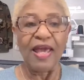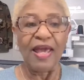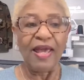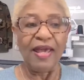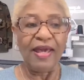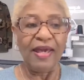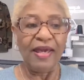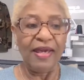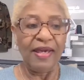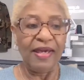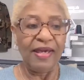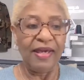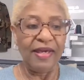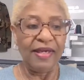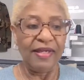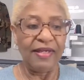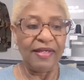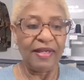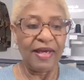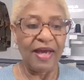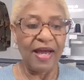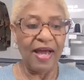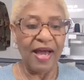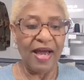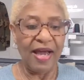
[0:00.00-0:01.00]

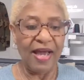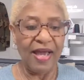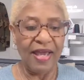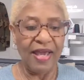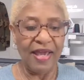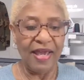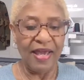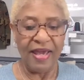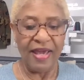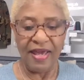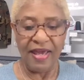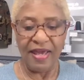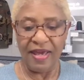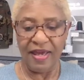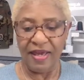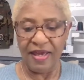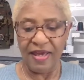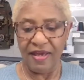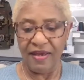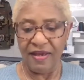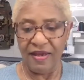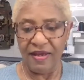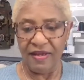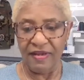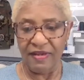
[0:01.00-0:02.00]
And
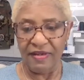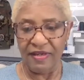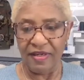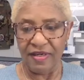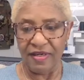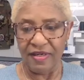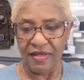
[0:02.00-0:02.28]
I